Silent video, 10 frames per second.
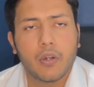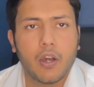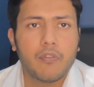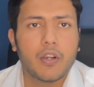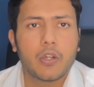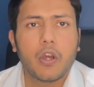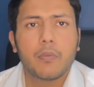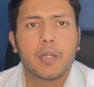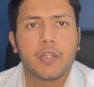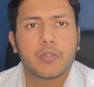of our
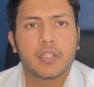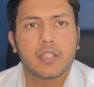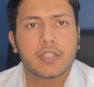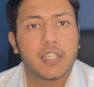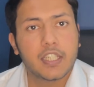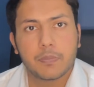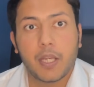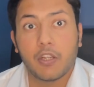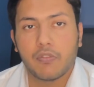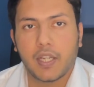dormant users in a
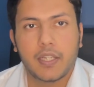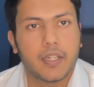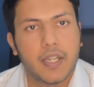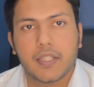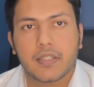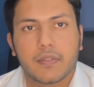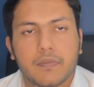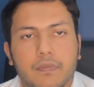span of 90 days.